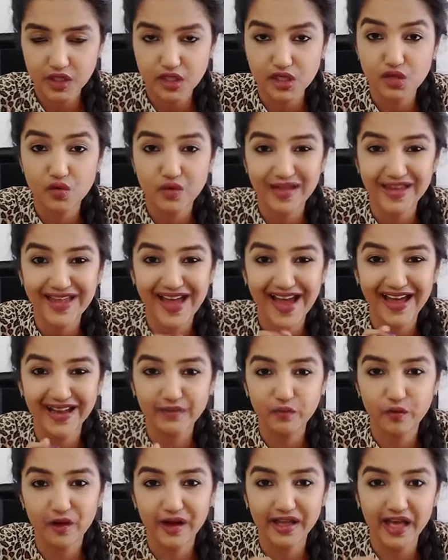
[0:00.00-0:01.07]
You
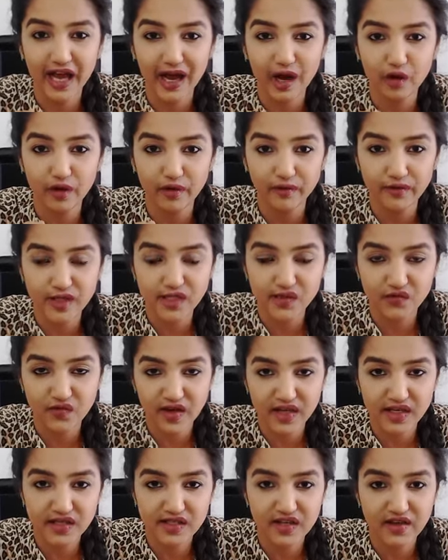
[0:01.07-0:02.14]
can break out of this
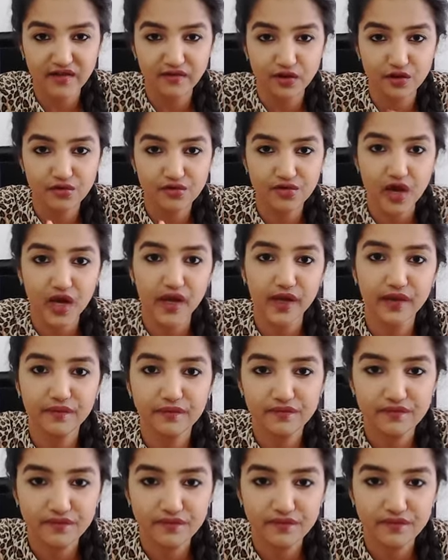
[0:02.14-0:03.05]
vice if you try.